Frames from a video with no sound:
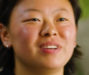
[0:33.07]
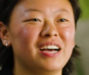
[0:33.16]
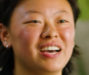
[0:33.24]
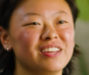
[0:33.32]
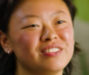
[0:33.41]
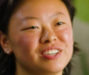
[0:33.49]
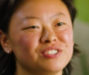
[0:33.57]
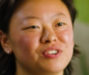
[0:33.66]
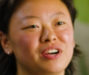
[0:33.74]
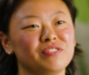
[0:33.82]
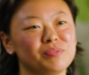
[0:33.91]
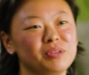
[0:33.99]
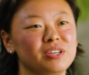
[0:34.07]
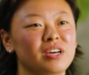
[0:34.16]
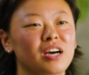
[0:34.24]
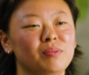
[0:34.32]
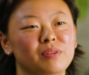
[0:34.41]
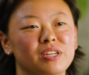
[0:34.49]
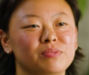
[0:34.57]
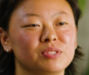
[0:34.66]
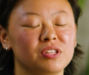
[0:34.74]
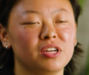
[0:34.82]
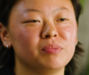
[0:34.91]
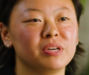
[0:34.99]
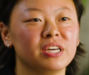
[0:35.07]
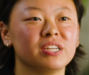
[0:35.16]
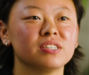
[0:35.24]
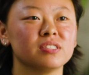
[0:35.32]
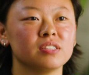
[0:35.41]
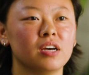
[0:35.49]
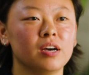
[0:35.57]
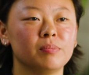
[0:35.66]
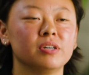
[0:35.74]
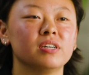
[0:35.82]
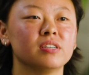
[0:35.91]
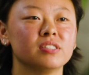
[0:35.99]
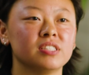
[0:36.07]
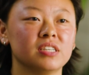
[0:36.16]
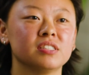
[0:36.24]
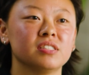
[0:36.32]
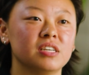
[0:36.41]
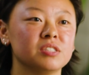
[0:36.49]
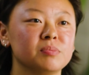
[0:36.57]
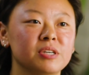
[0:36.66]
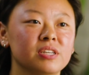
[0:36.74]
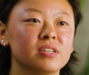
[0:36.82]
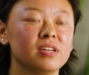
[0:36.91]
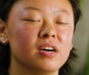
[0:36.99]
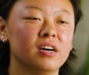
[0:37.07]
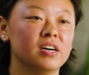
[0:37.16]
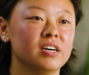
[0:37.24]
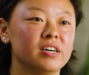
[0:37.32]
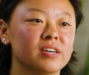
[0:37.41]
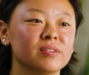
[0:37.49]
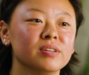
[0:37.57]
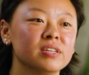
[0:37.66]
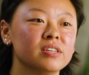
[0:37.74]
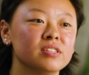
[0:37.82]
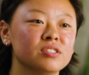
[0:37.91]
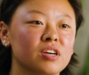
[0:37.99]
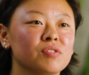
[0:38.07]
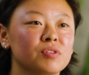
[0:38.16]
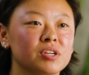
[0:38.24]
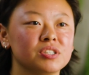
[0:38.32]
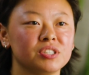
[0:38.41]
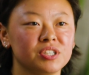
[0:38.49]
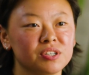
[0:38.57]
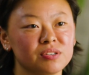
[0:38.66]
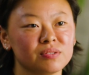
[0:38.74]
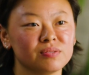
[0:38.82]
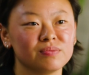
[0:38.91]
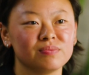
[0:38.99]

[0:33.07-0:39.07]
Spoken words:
Hi, thanks for having me. My name is Alana McGuinness. I'm a cis lesbian software engineer.